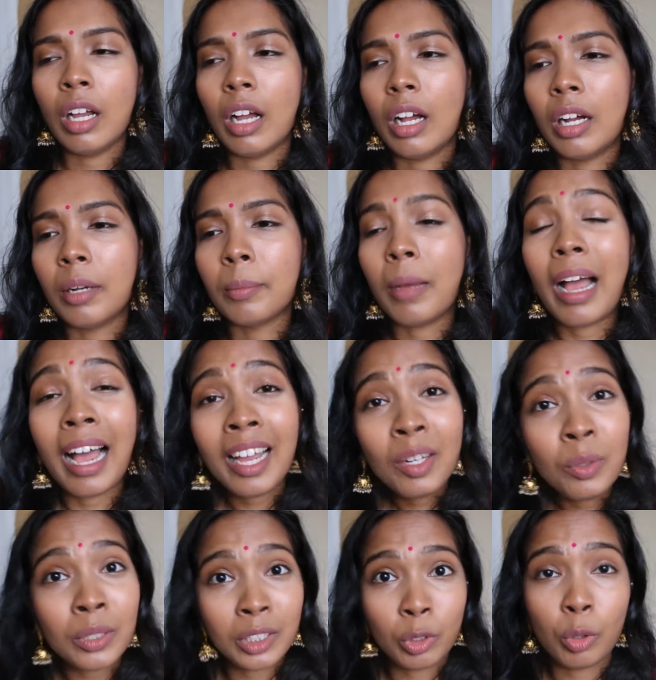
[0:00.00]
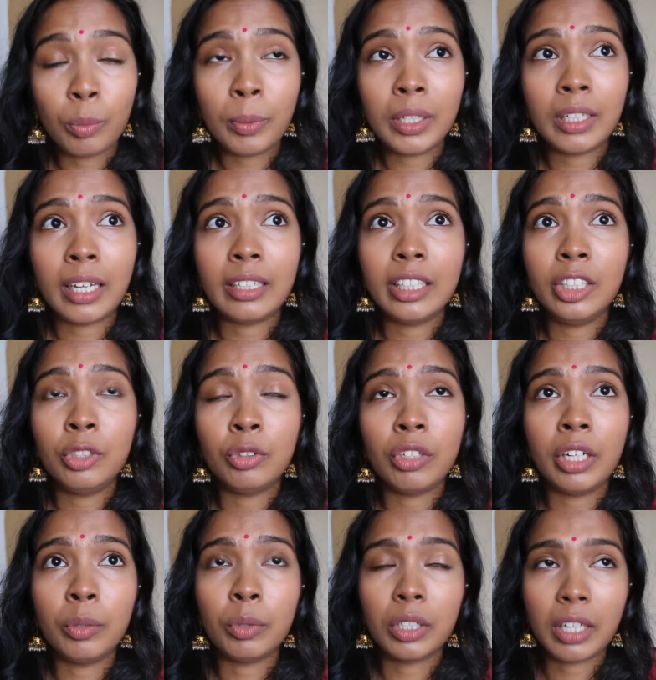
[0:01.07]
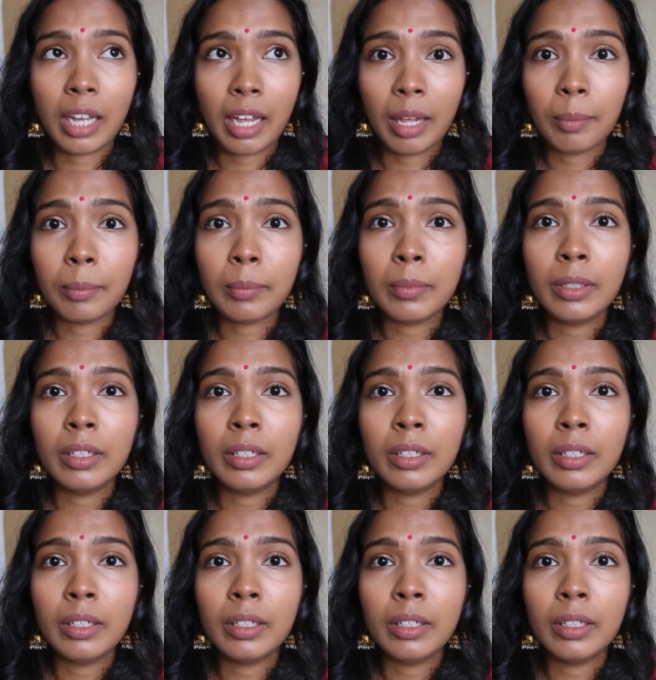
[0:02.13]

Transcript: I was hoping that Lee Joon-gi would come